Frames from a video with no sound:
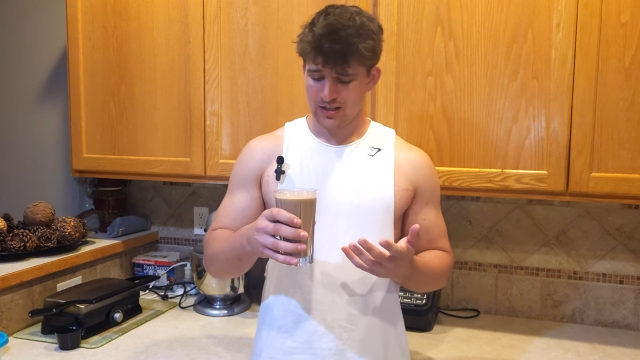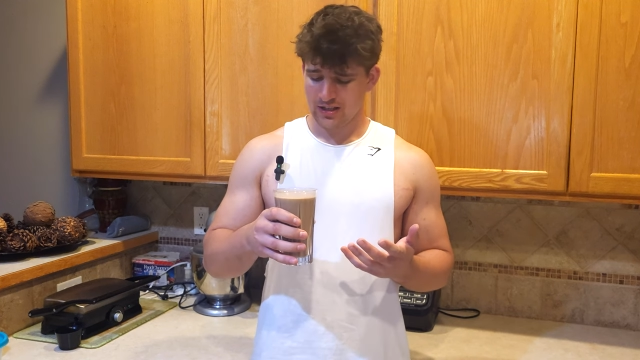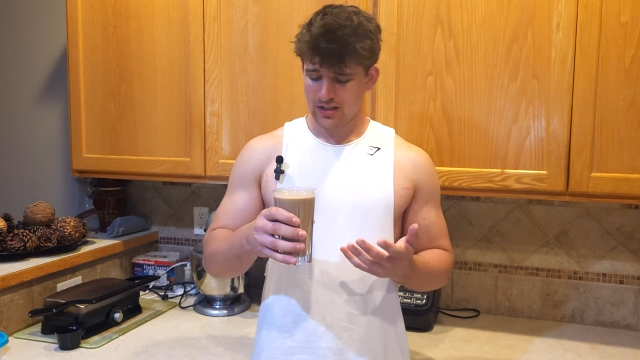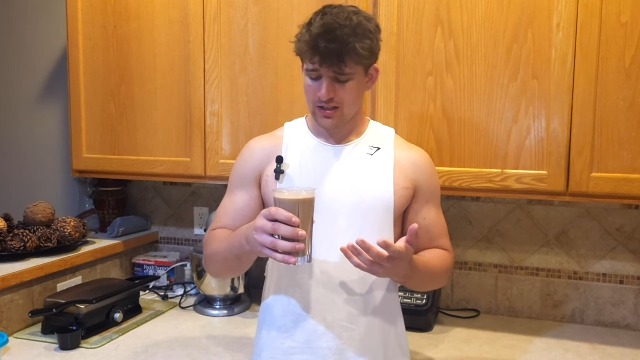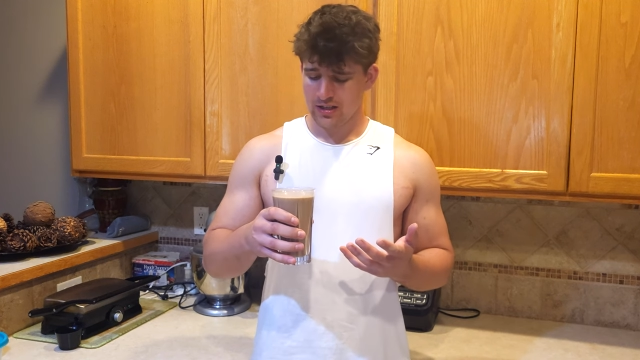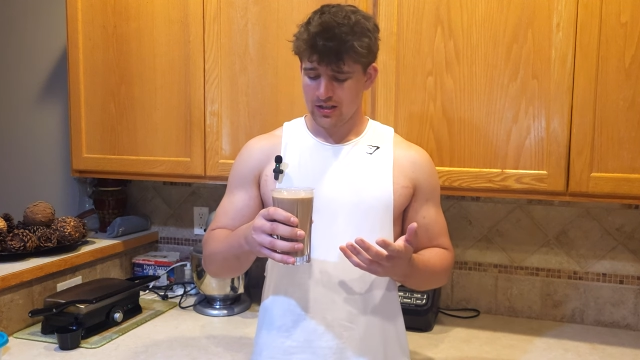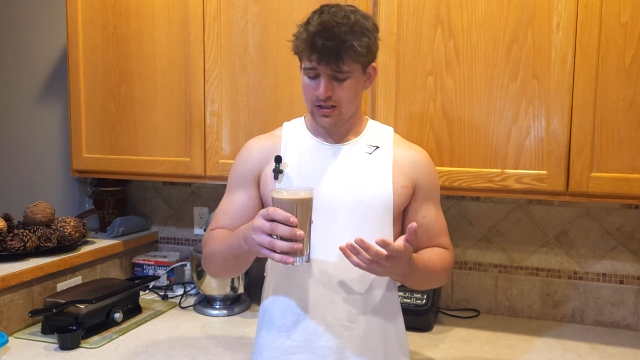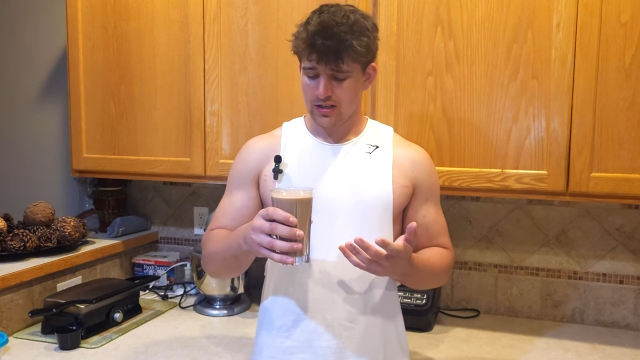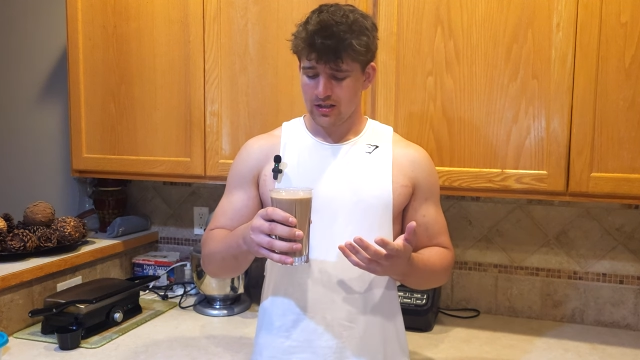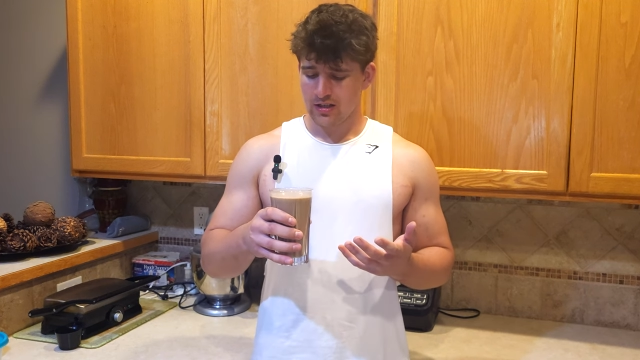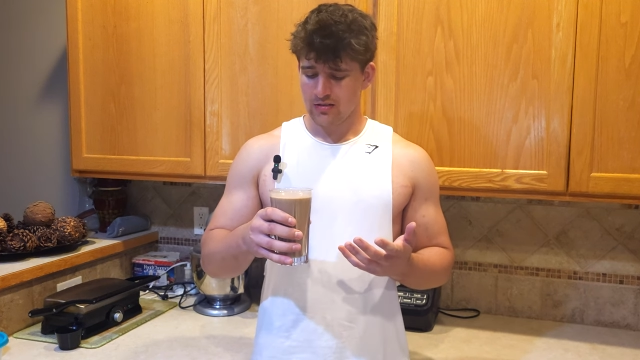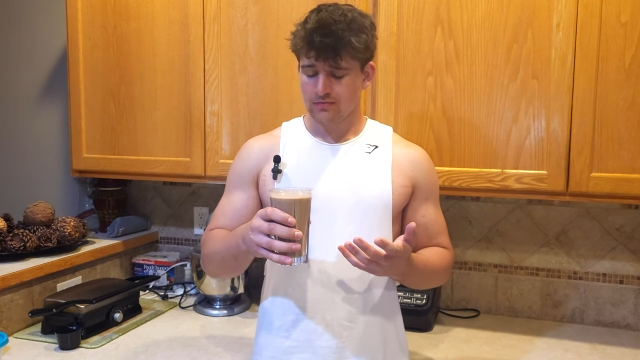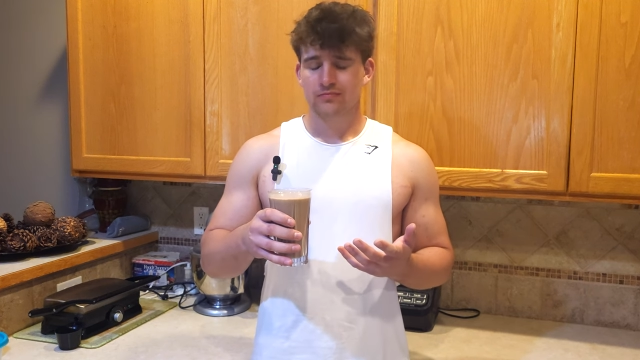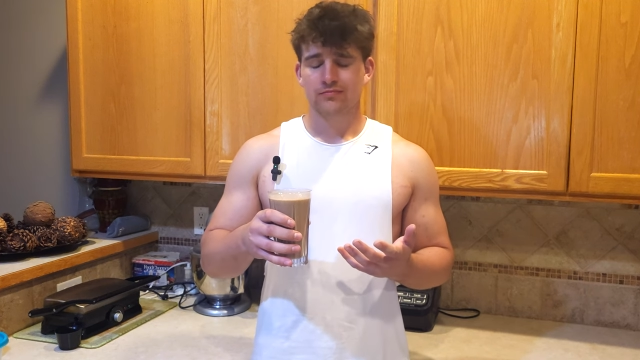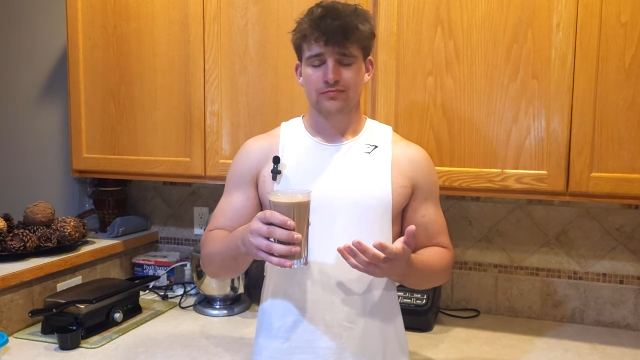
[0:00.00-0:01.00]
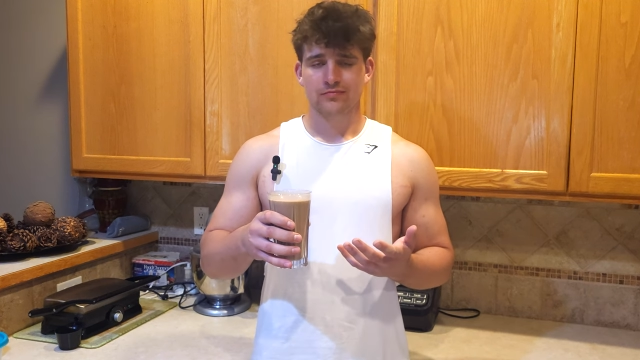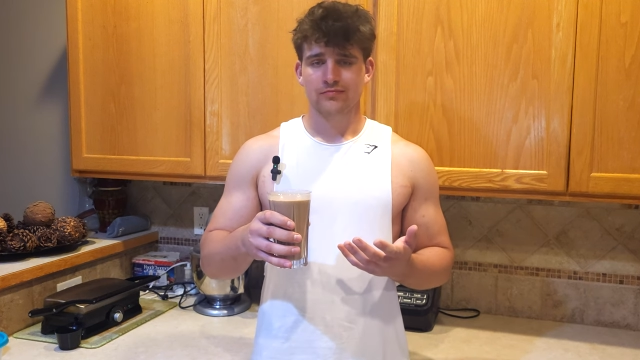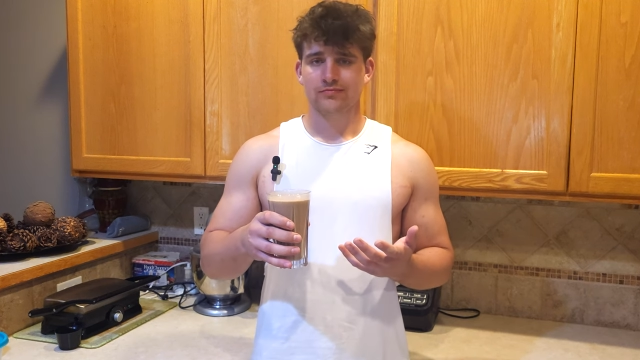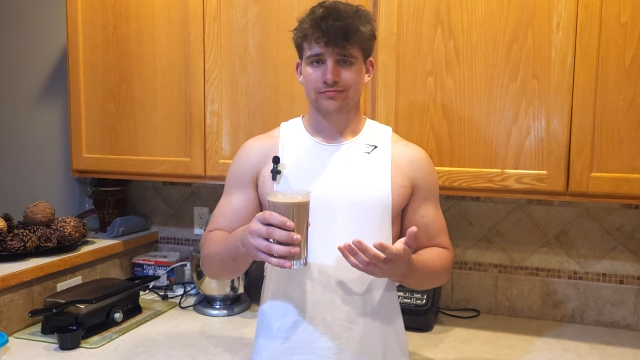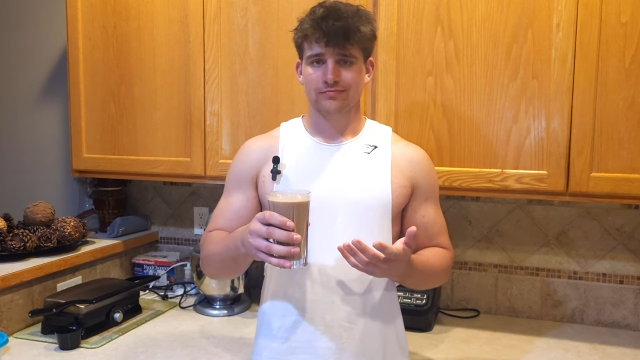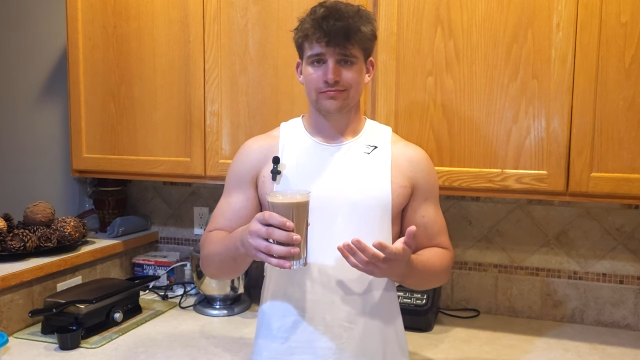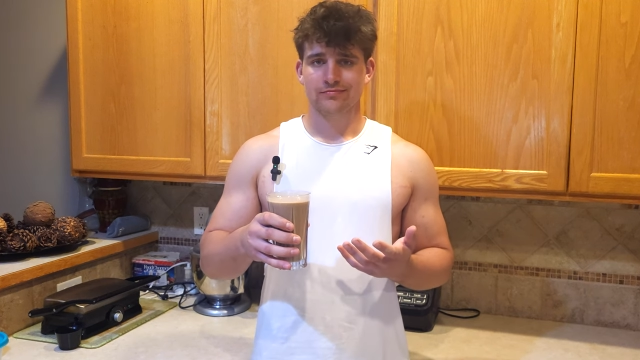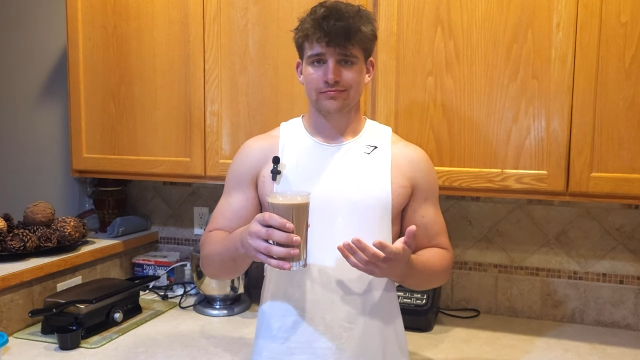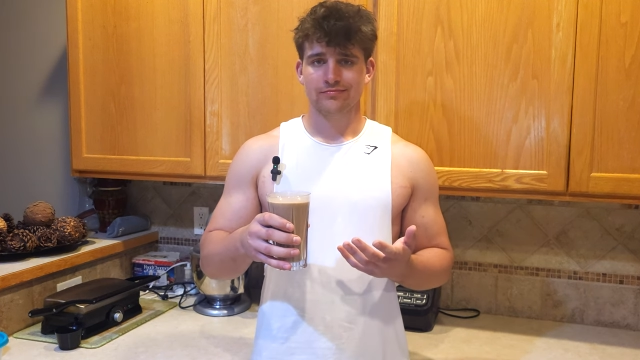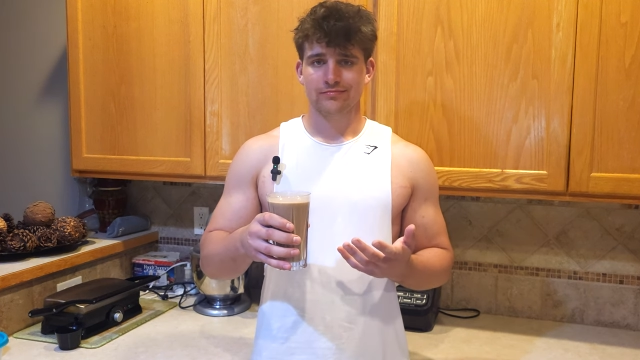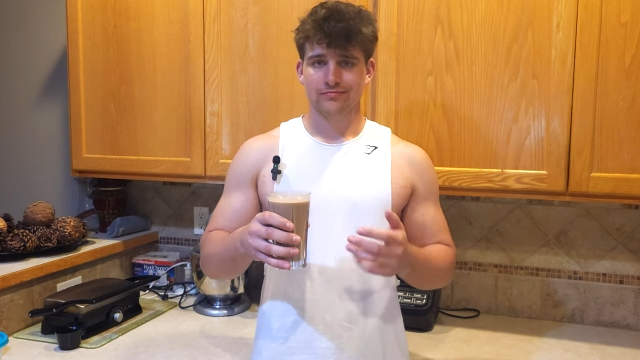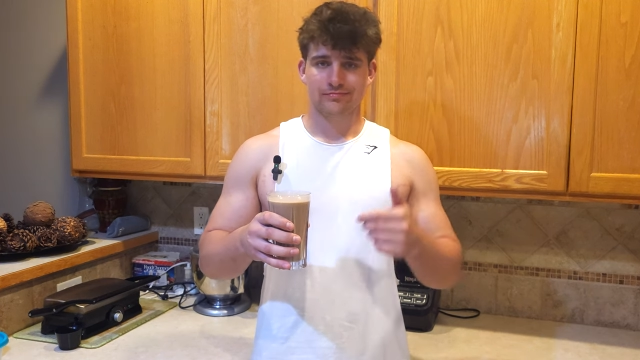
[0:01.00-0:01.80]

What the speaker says: Nothing is said.